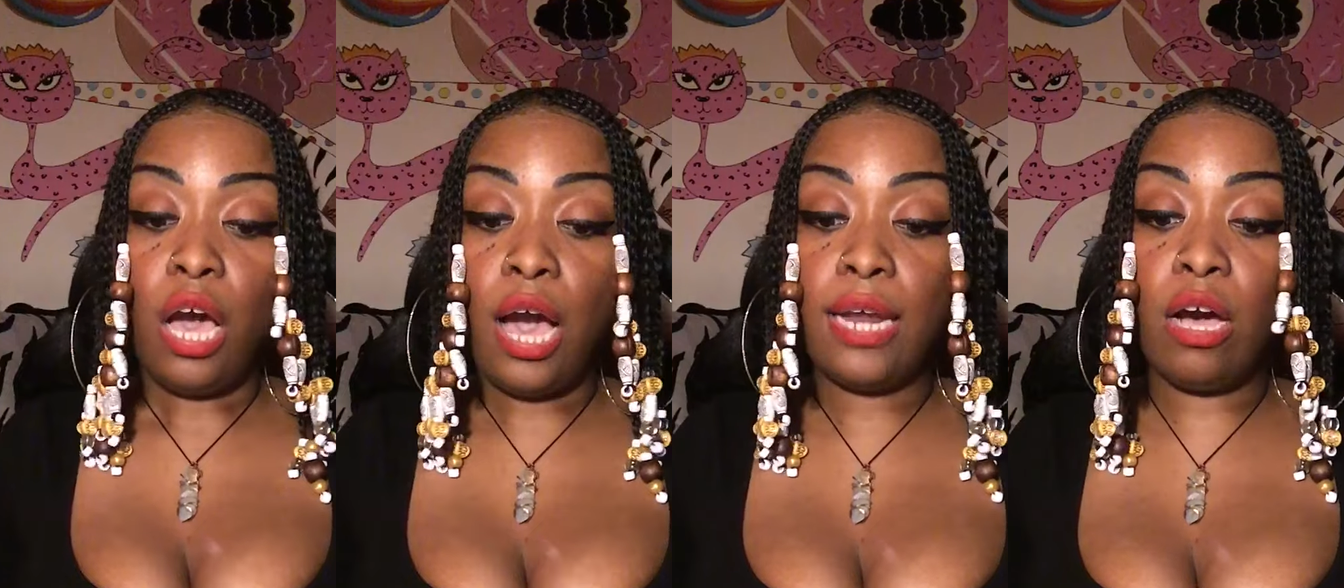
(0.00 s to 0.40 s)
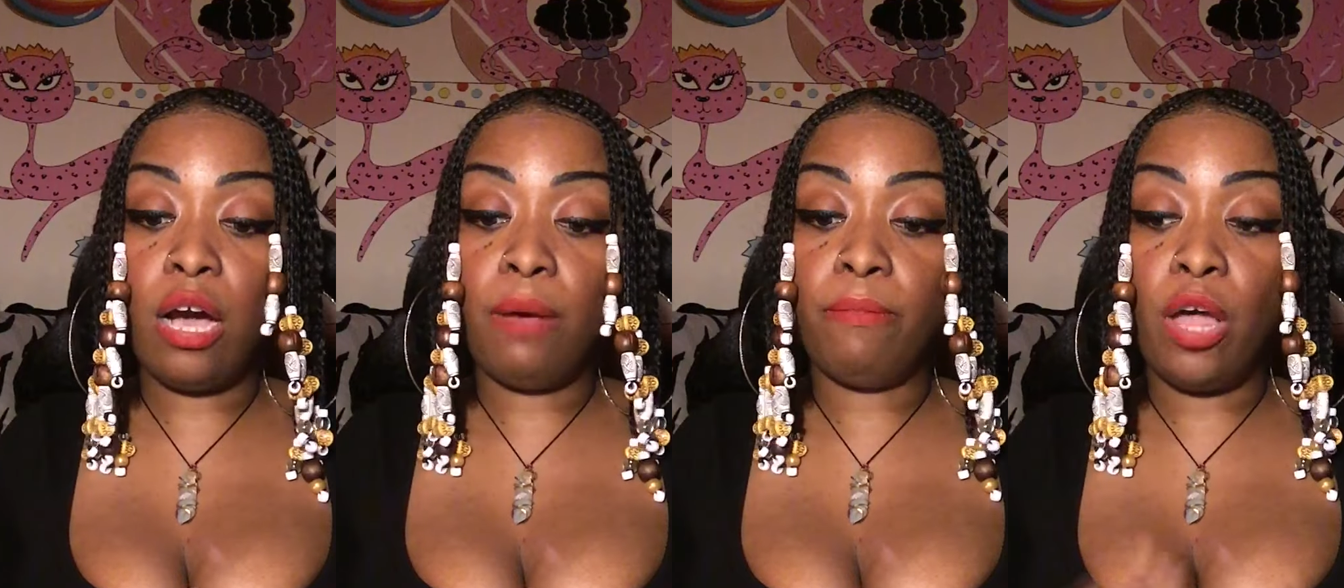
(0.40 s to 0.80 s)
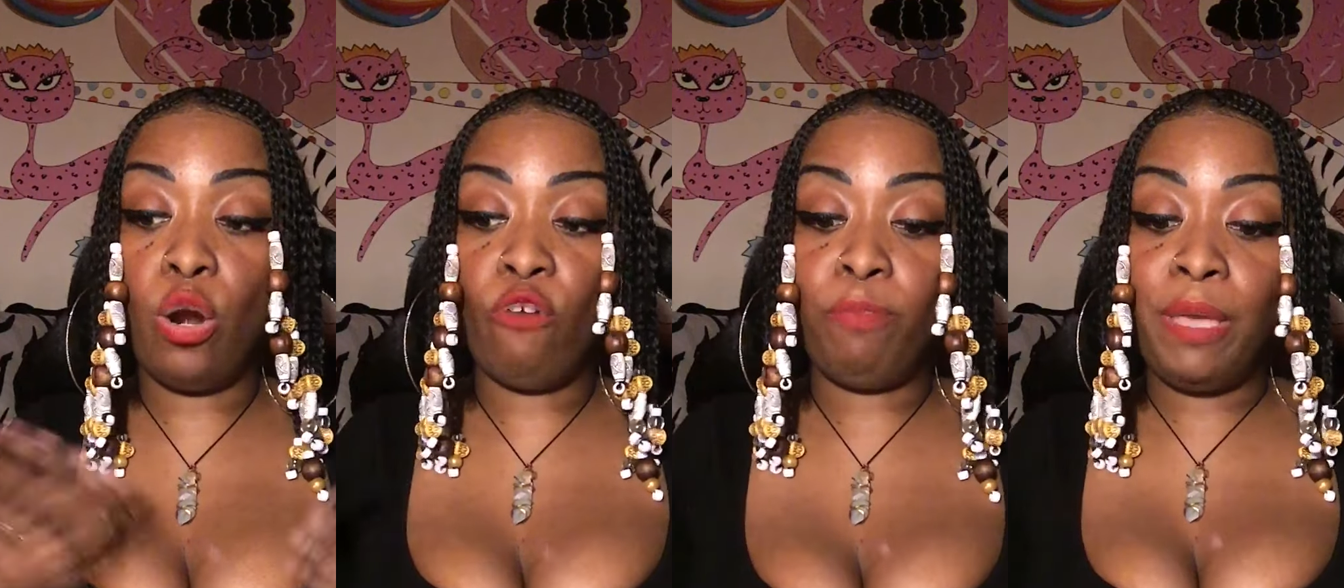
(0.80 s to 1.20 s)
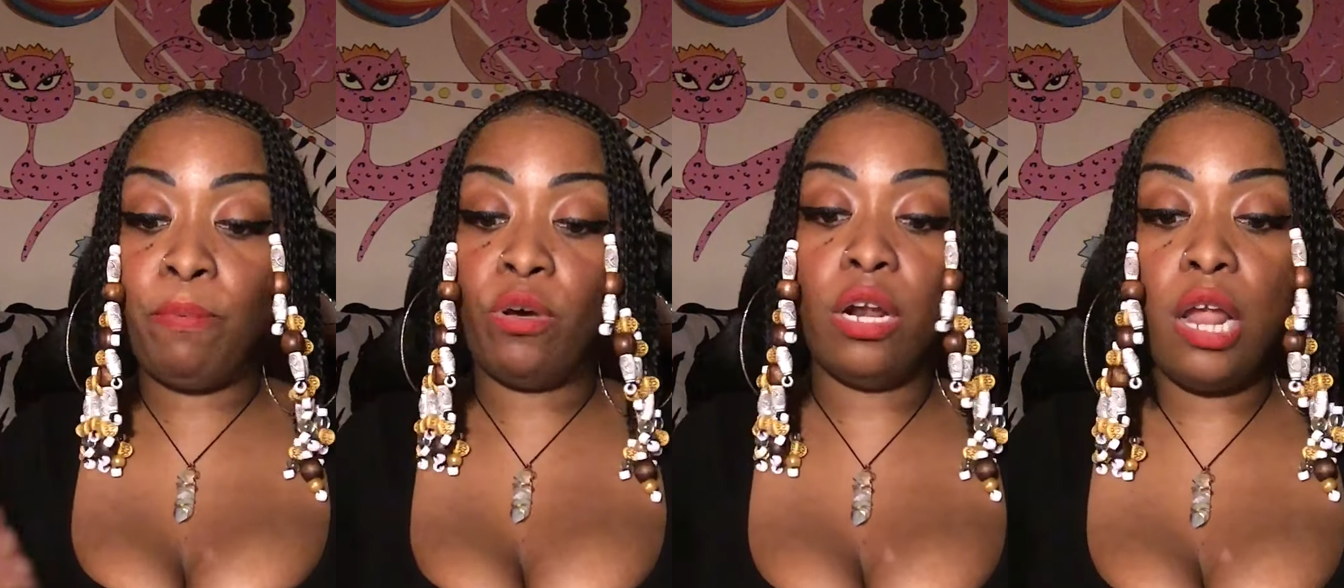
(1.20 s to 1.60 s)
and a lot of
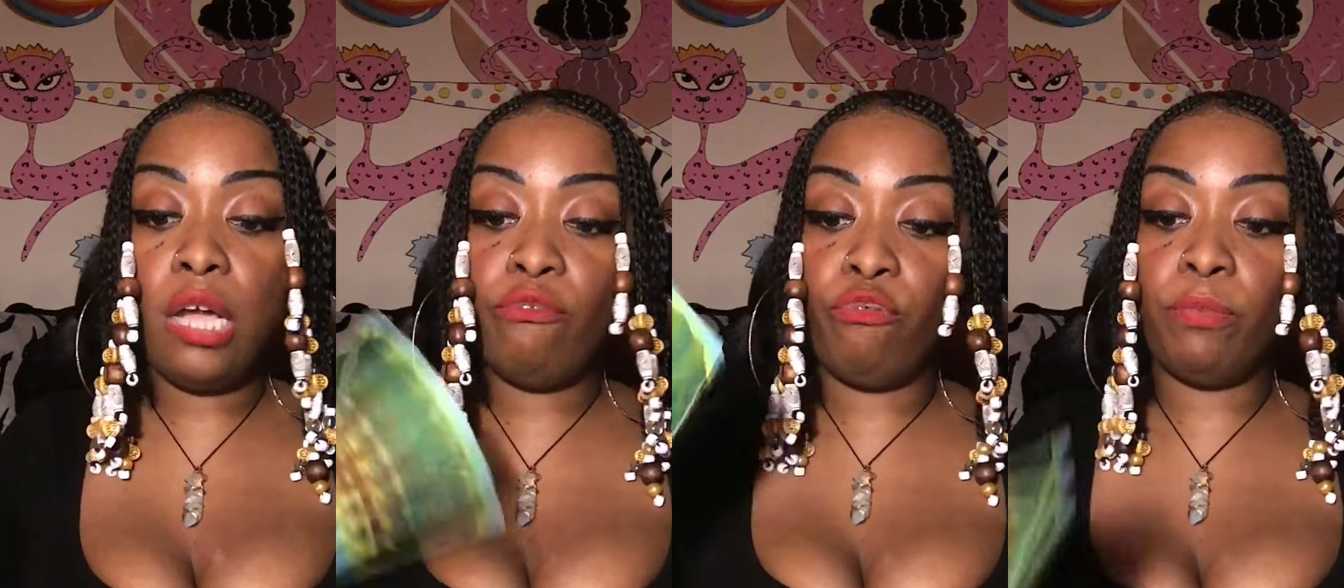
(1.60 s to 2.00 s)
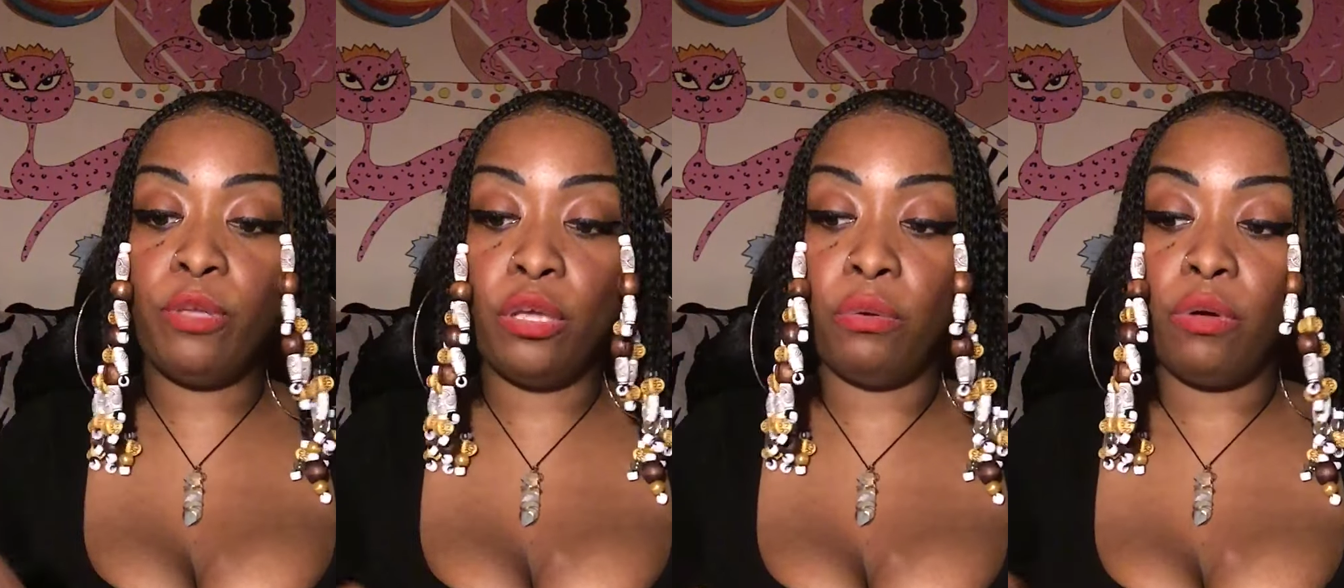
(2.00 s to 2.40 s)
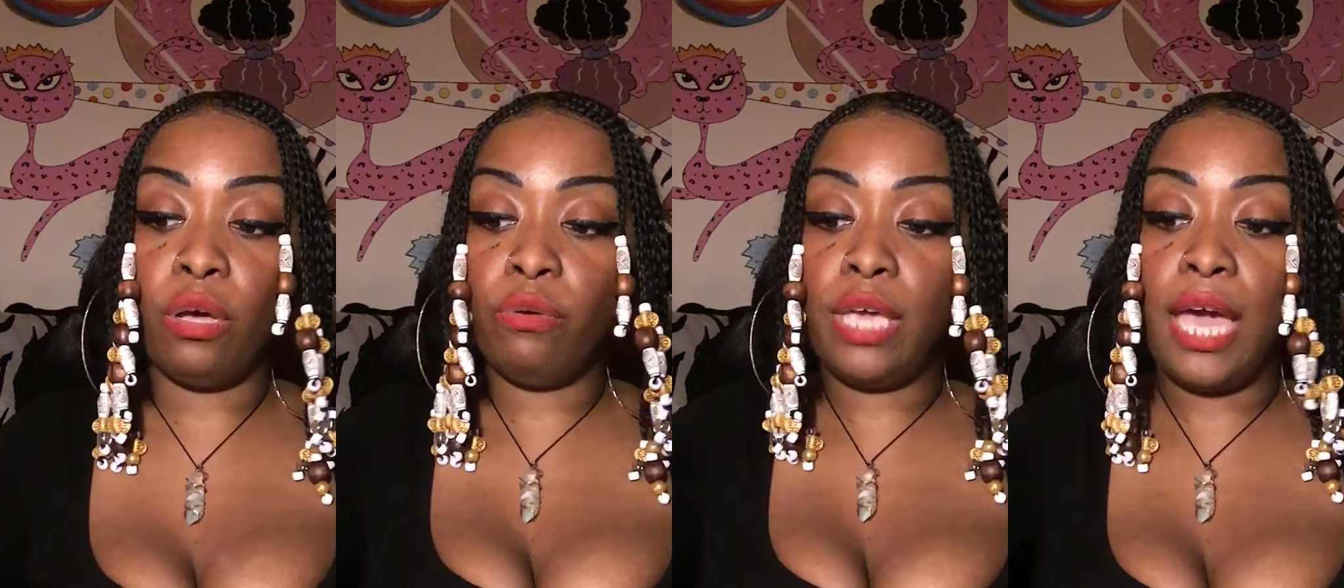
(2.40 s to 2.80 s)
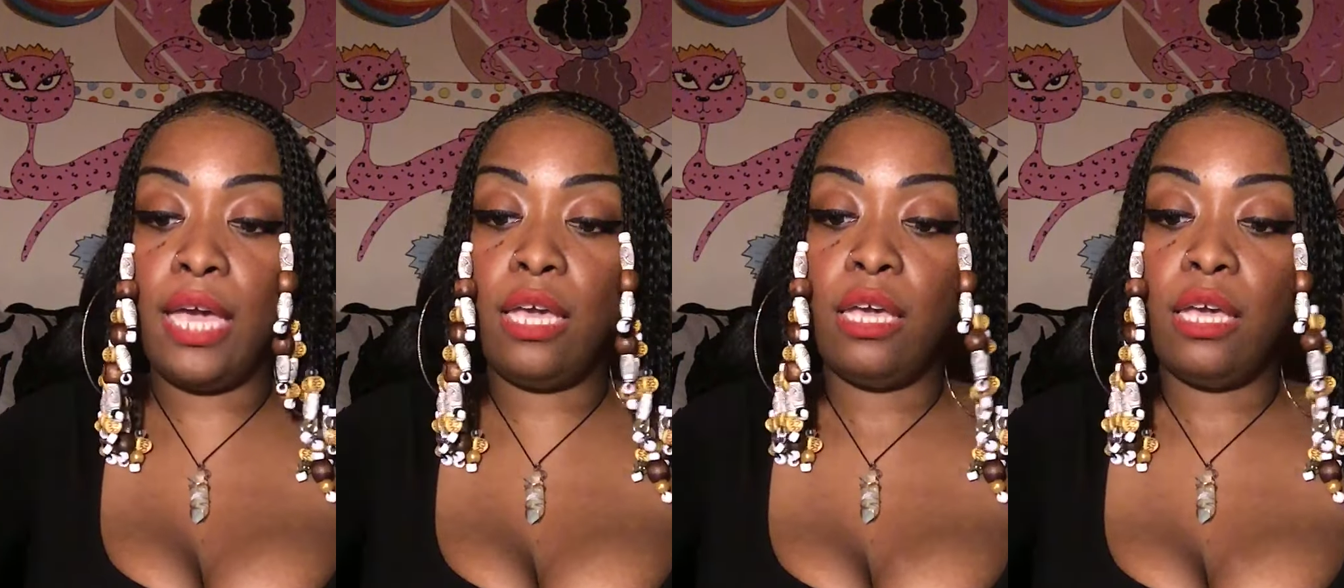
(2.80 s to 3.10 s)
people can learn from you, okay?